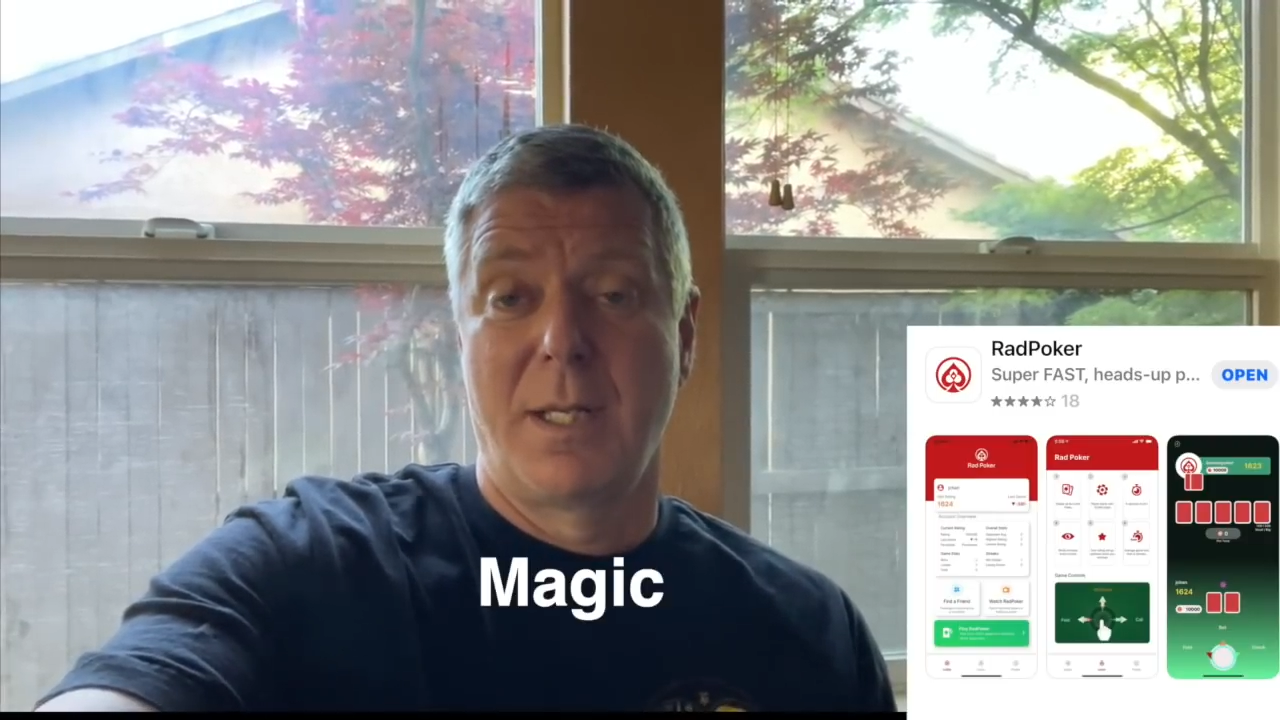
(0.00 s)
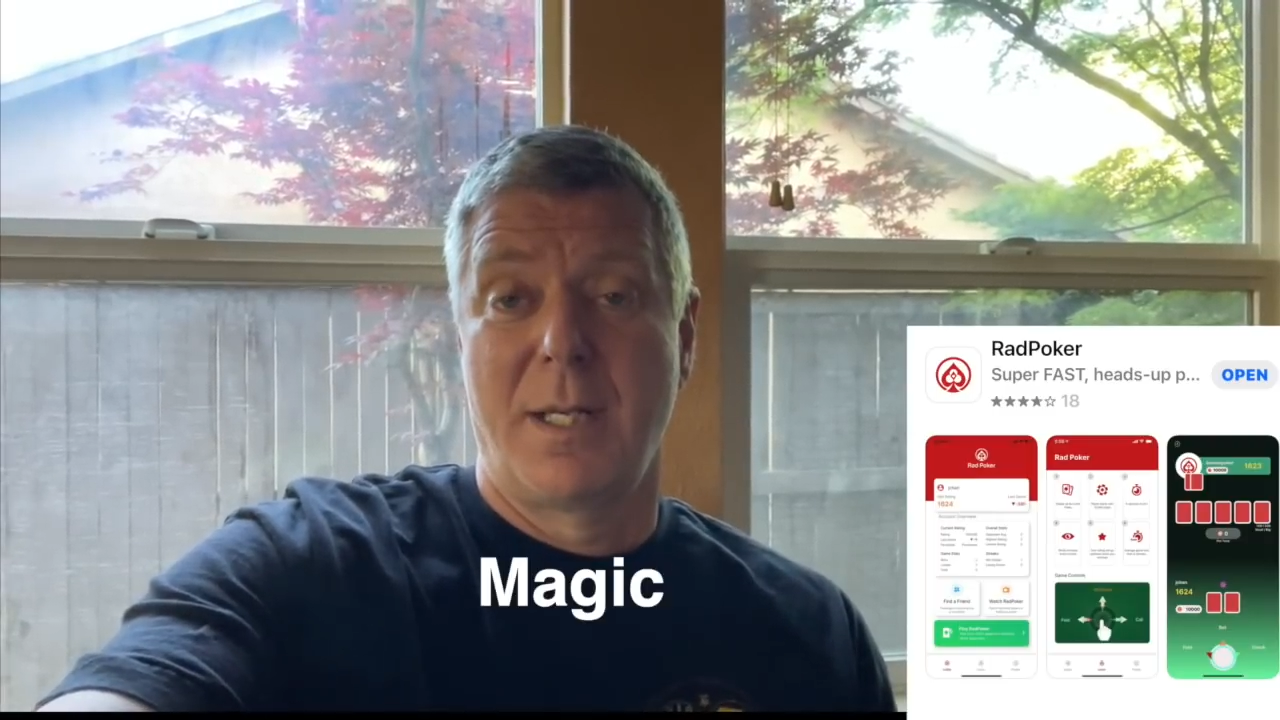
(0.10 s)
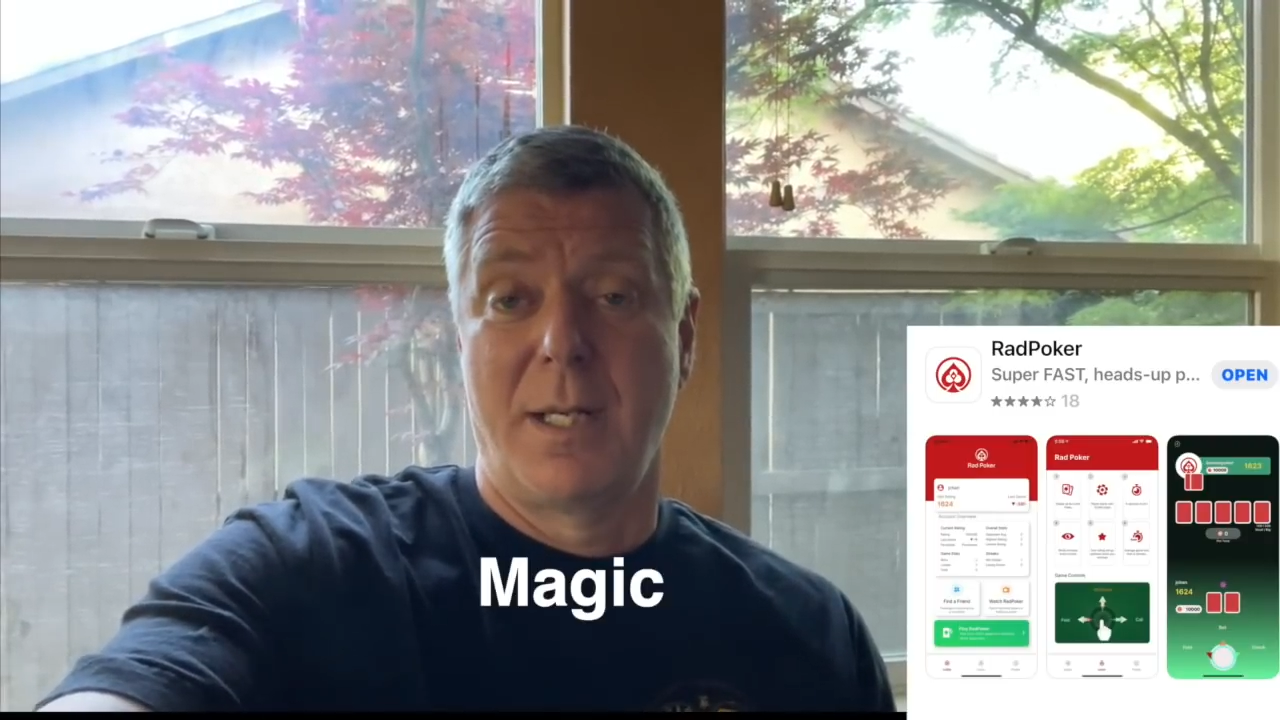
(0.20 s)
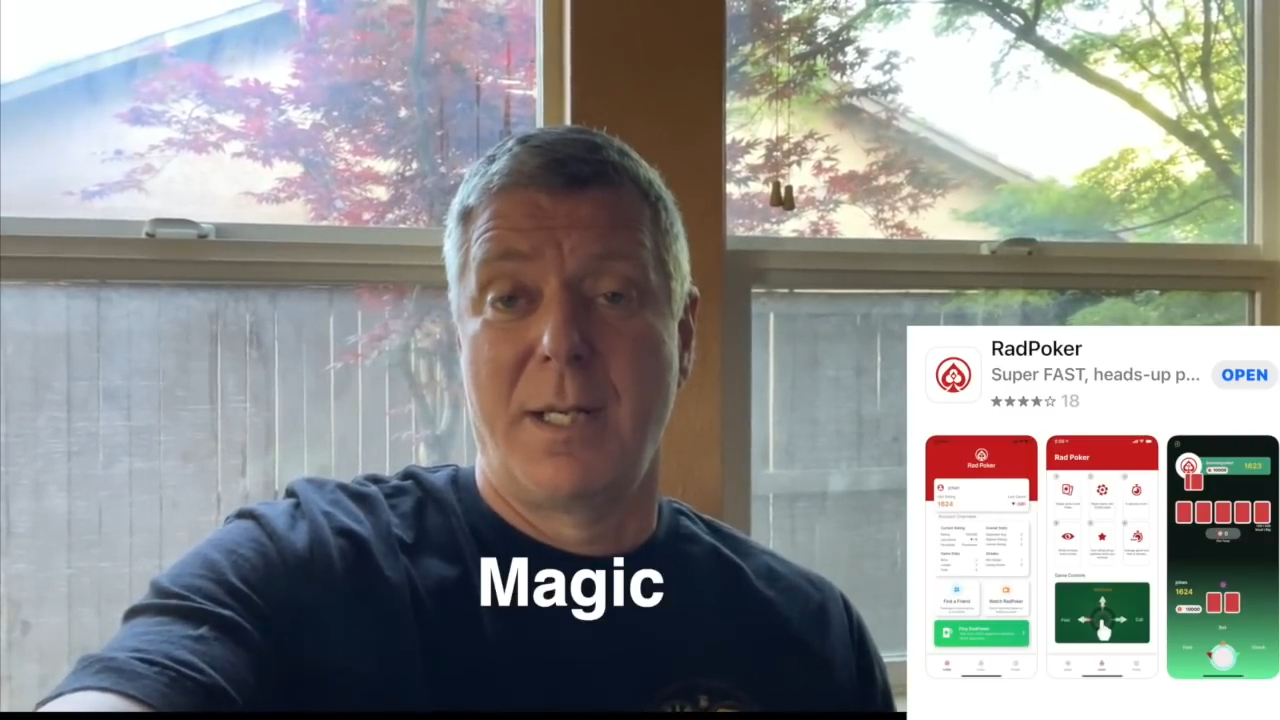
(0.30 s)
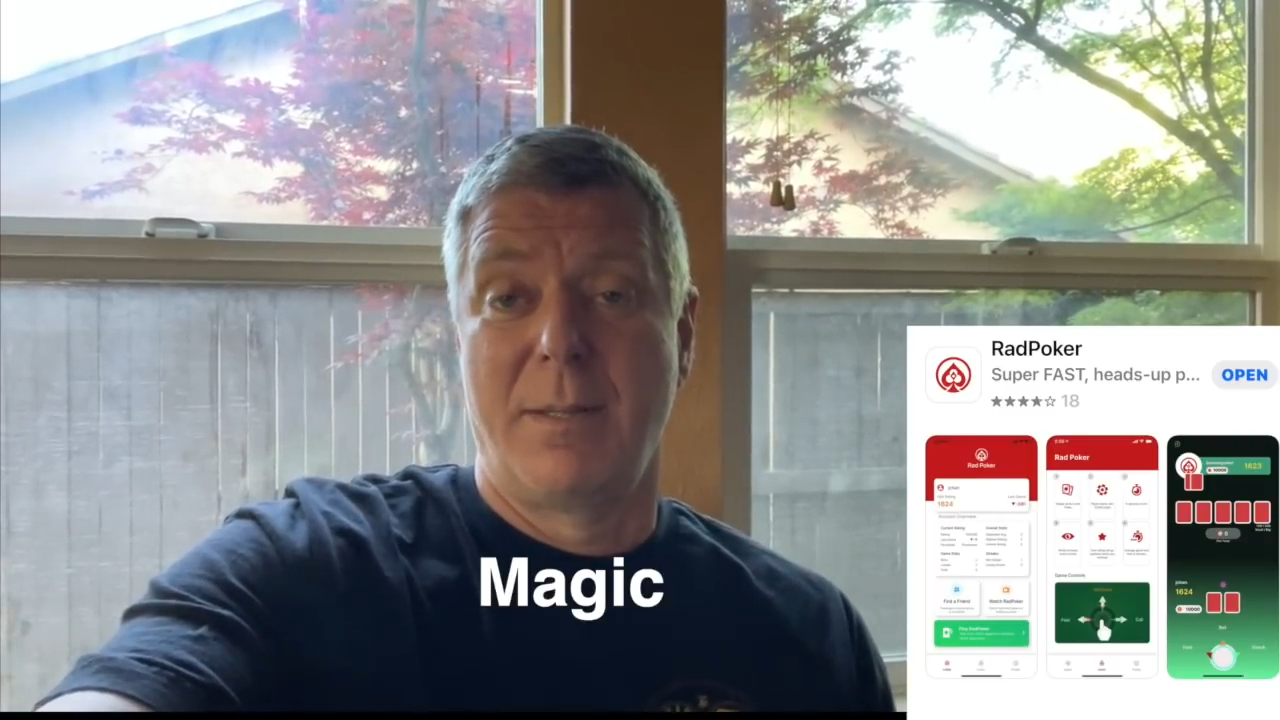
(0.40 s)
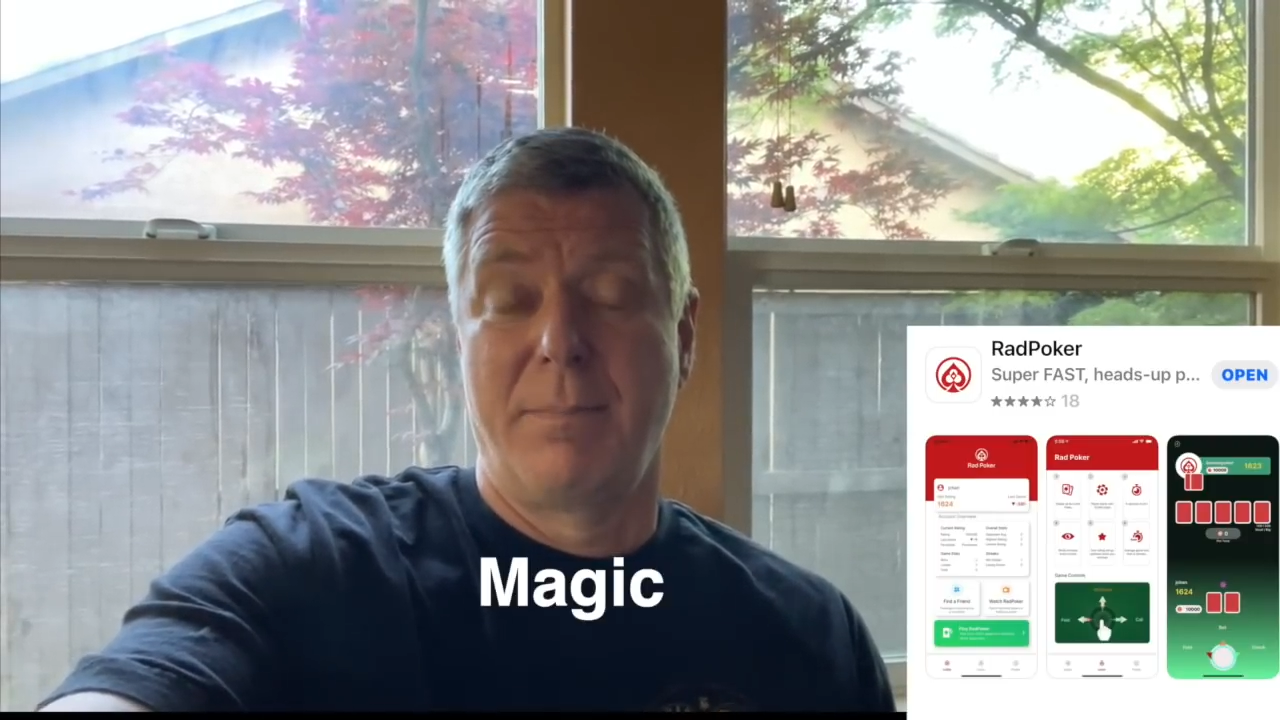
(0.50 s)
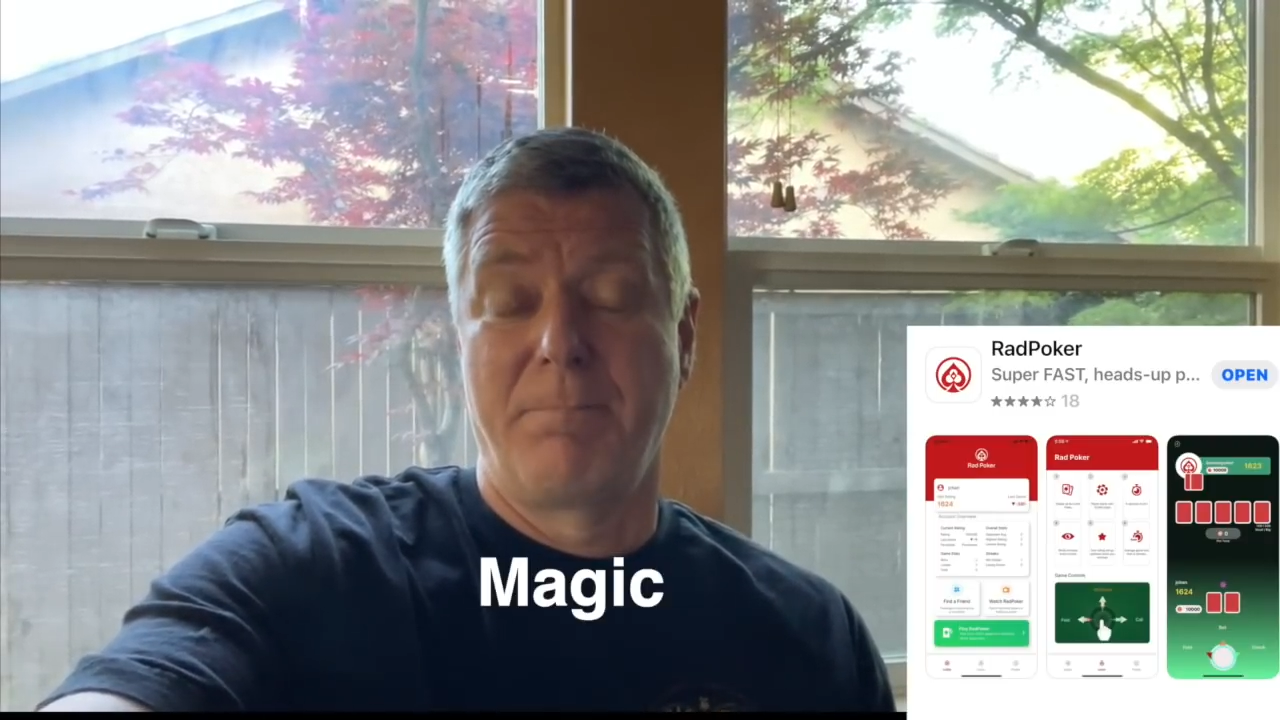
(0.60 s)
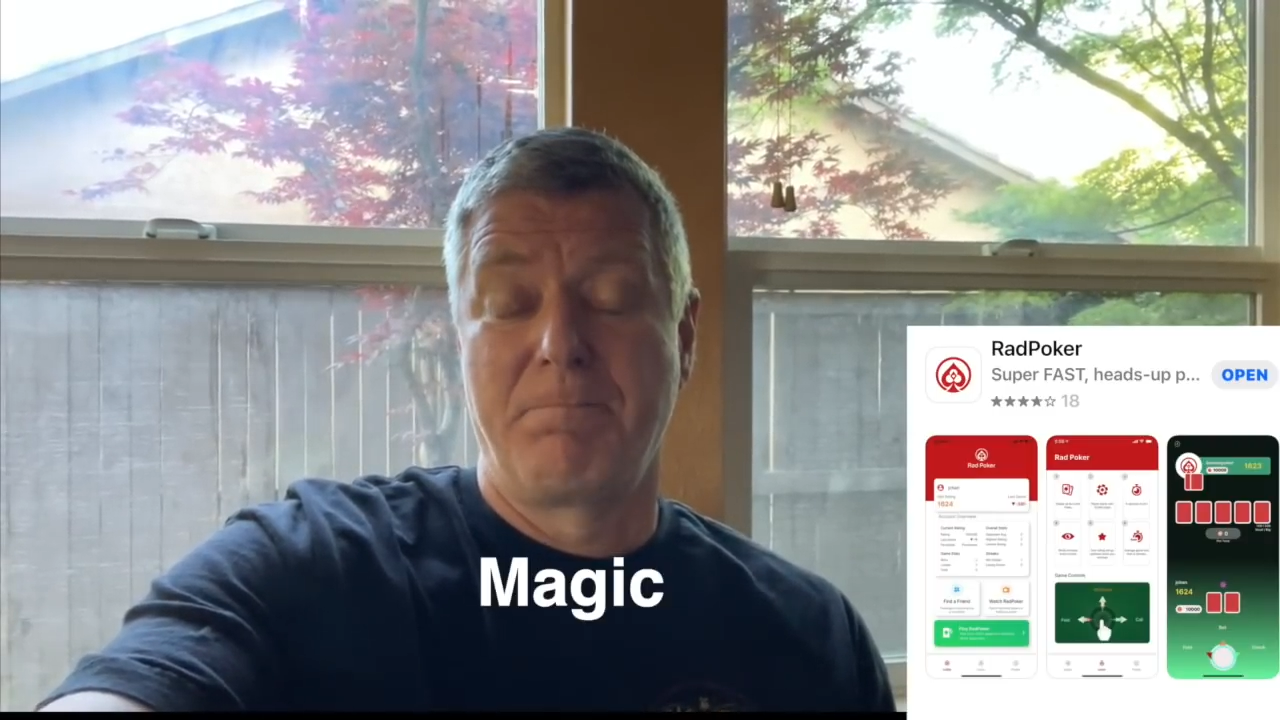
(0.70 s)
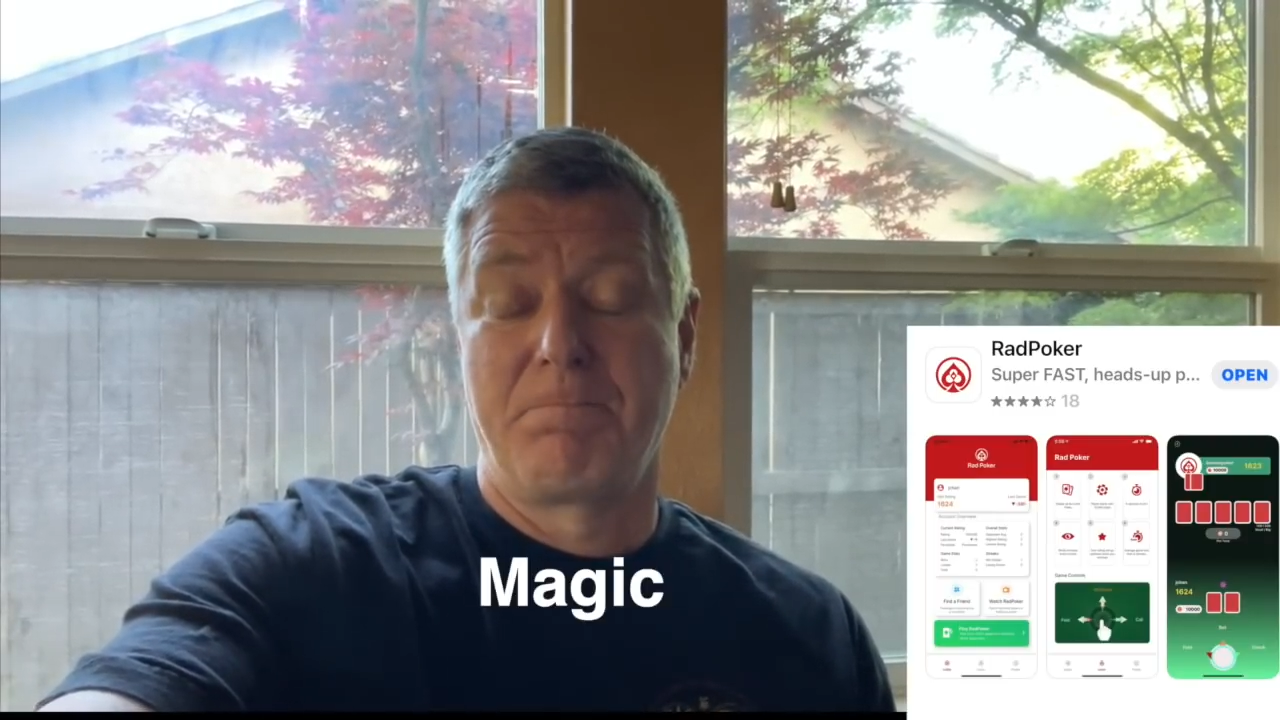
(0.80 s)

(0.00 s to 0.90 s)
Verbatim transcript: Um,